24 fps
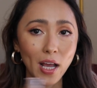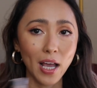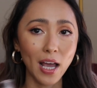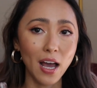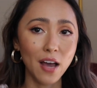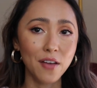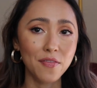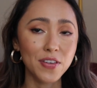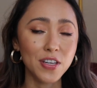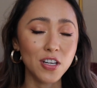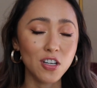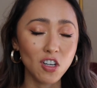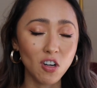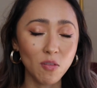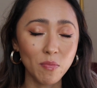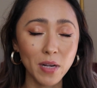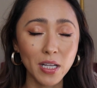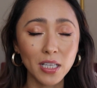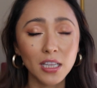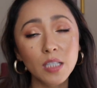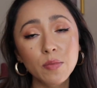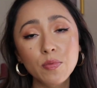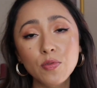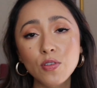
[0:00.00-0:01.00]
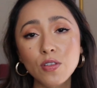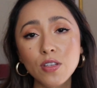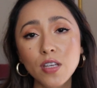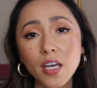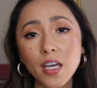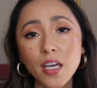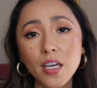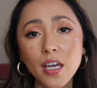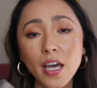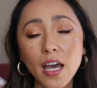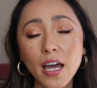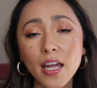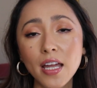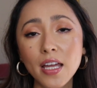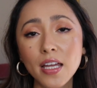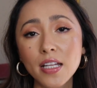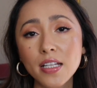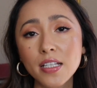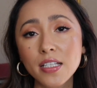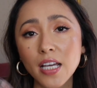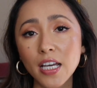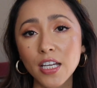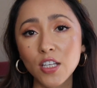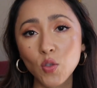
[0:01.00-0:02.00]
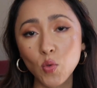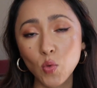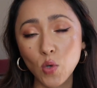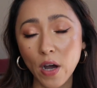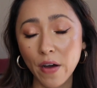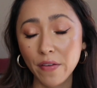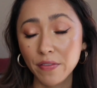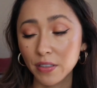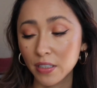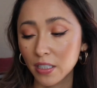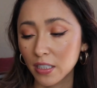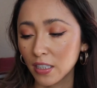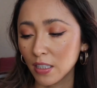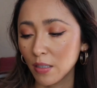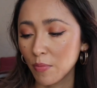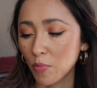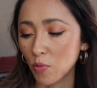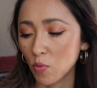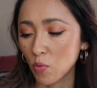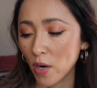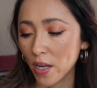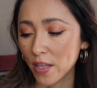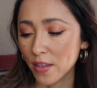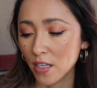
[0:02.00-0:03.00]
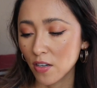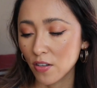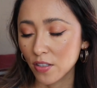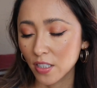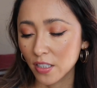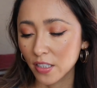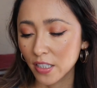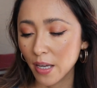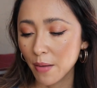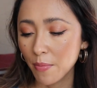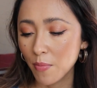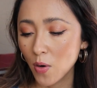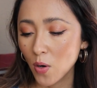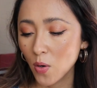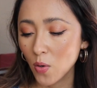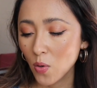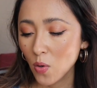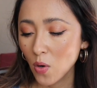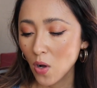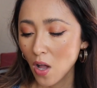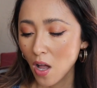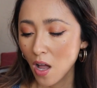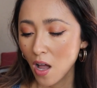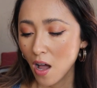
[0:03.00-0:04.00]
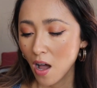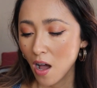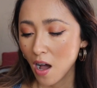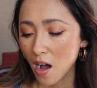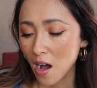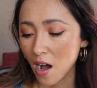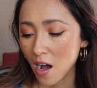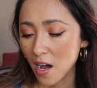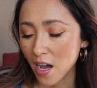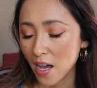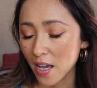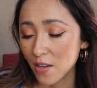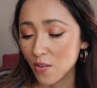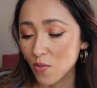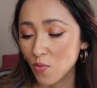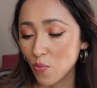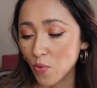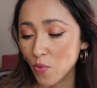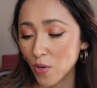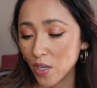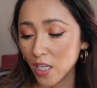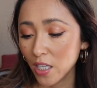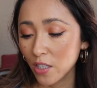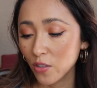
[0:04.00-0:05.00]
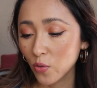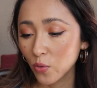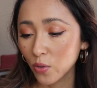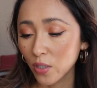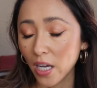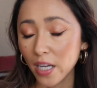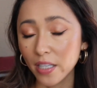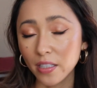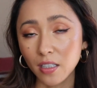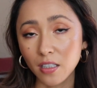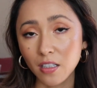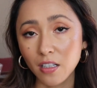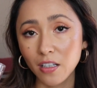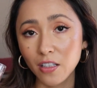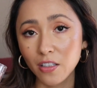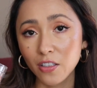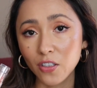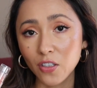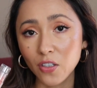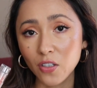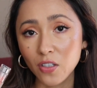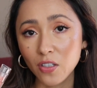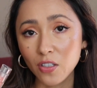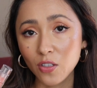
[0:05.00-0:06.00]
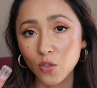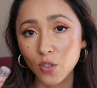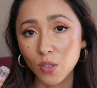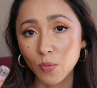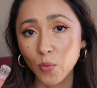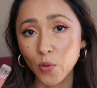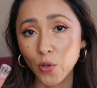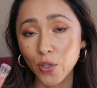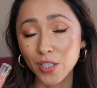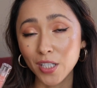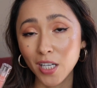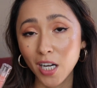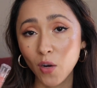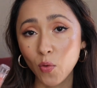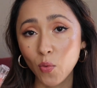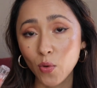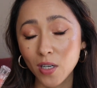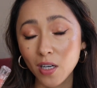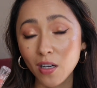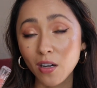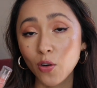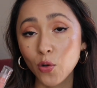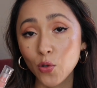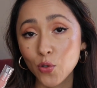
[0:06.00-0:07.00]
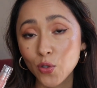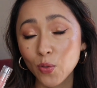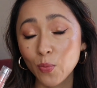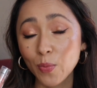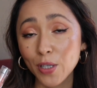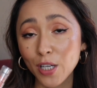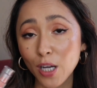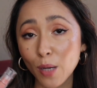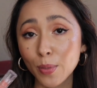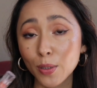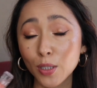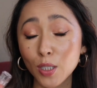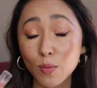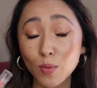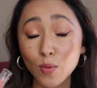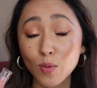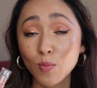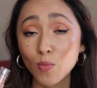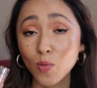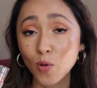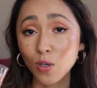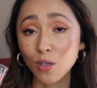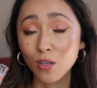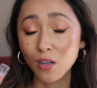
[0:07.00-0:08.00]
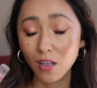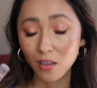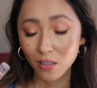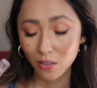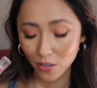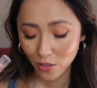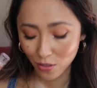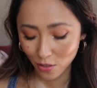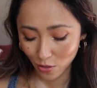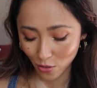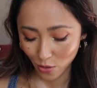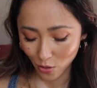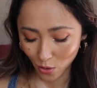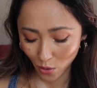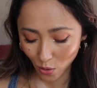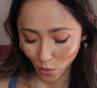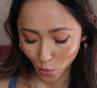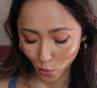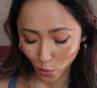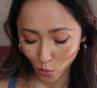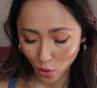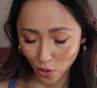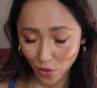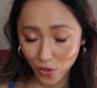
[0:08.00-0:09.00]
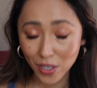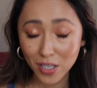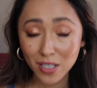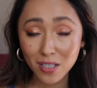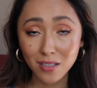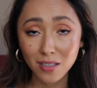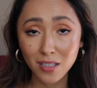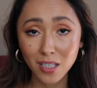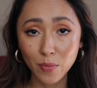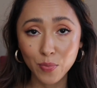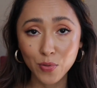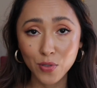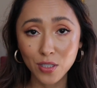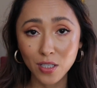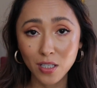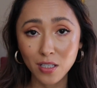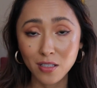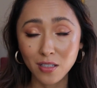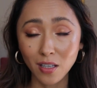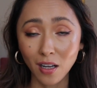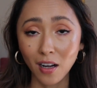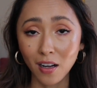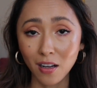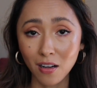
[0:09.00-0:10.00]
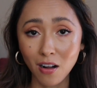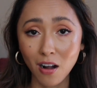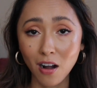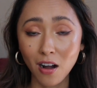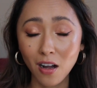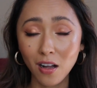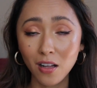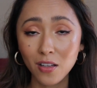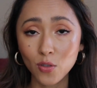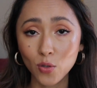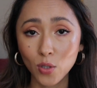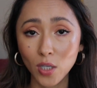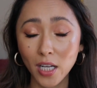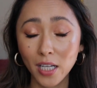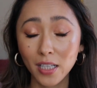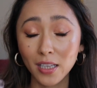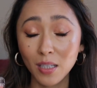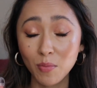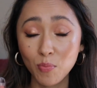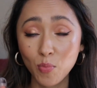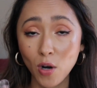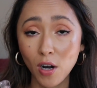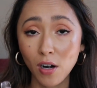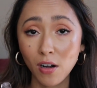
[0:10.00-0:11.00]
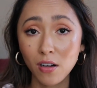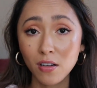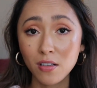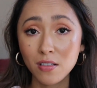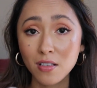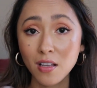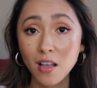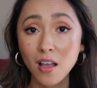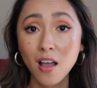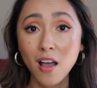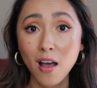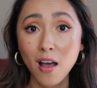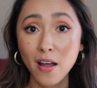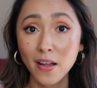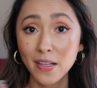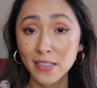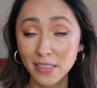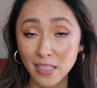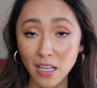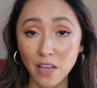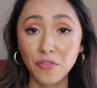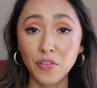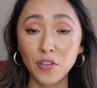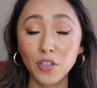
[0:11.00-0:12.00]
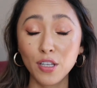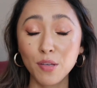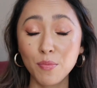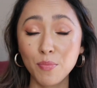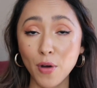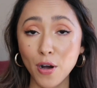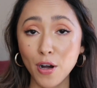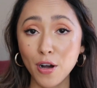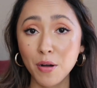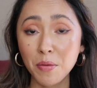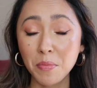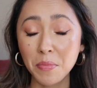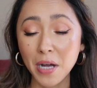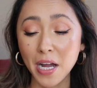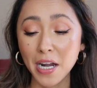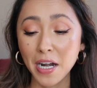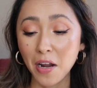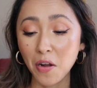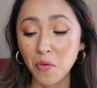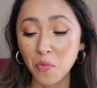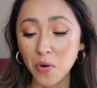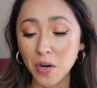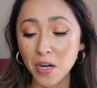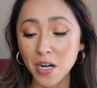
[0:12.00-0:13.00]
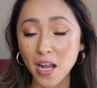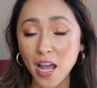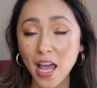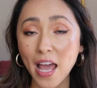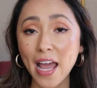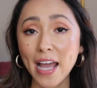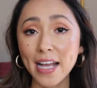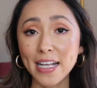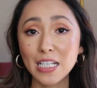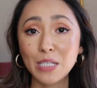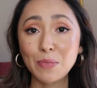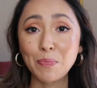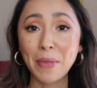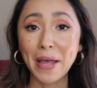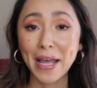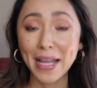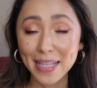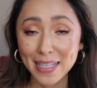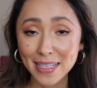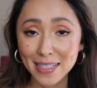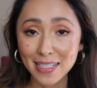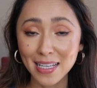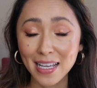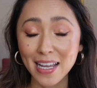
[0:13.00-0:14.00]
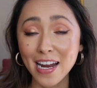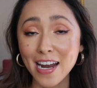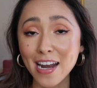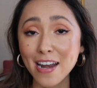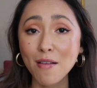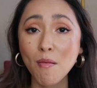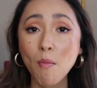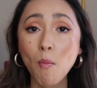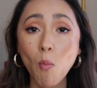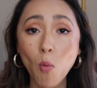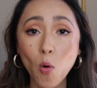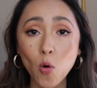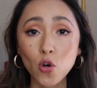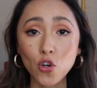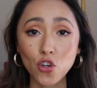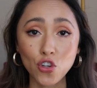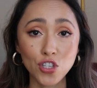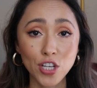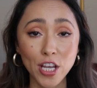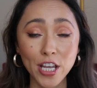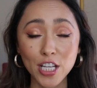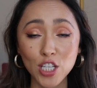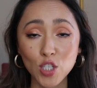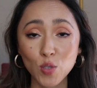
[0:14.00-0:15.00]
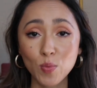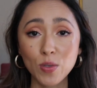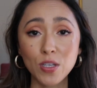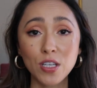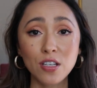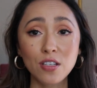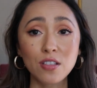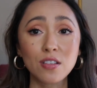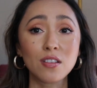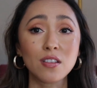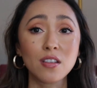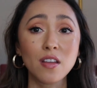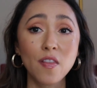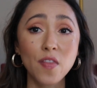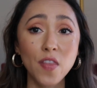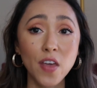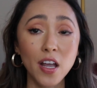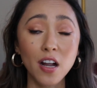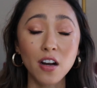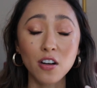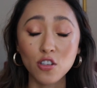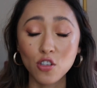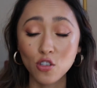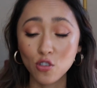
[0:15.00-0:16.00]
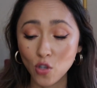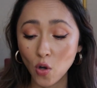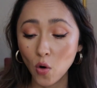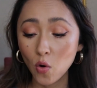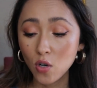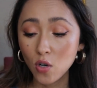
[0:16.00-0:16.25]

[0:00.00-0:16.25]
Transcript: have here on my lips today, and I do have the clip right there, the demo. I really do like the color to the point that I want to also pick up a couple more colors. So this lipsticks that I got, or like lip products, definitely bomb, and I want to expand in more shades because they are so